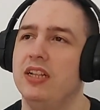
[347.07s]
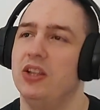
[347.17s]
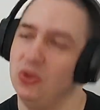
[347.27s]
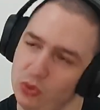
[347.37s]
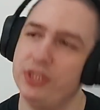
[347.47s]

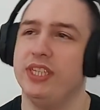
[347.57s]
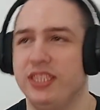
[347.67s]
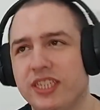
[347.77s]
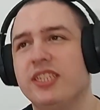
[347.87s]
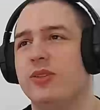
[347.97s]

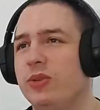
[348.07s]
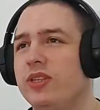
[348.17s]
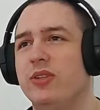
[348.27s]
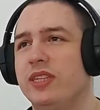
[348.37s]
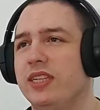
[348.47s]
okay,
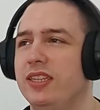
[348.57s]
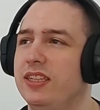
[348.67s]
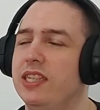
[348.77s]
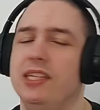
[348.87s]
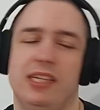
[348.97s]
okay.
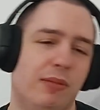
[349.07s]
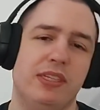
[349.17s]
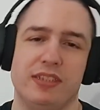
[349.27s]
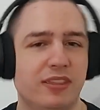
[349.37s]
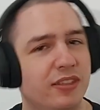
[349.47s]
I
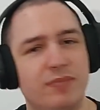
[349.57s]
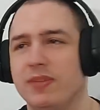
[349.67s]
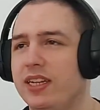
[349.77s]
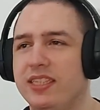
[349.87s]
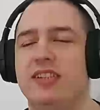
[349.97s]
mean, I
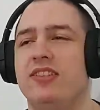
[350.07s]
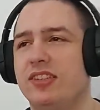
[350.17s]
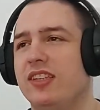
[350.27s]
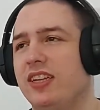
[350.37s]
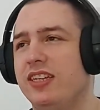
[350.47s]
like it.
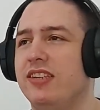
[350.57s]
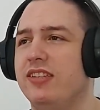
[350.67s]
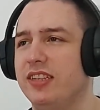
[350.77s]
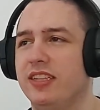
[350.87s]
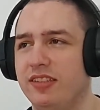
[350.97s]
I like it. I
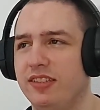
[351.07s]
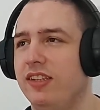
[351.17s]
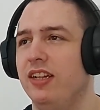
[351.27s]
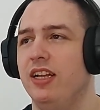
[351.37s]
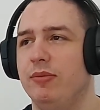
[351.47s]
like it.
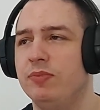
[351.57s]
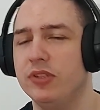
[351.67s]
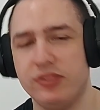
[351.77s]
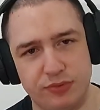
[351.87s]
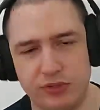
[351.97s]
I'm surprised
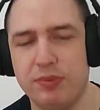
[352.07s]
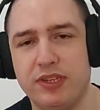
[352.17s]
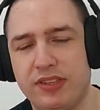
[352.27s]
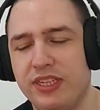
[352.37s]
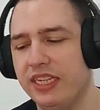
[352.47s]
in the first place
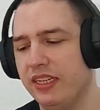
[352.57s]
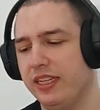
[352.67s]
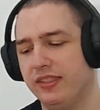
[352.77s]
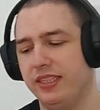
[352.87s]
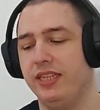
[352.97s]
that again, like
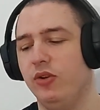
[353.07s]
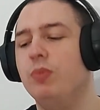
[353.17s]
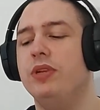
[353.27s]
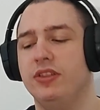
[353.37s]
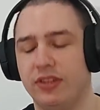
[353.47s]
the
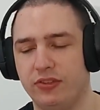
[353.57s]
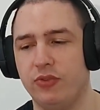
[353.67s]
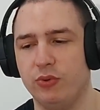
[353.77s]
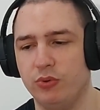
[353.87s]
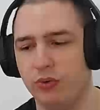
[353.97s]
openings are
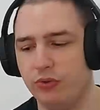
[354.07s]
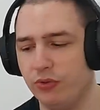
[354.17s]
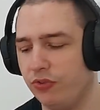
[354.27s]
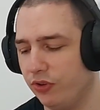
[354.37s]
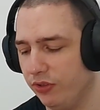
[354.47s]
so so
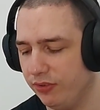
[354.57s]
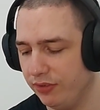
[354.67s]
short.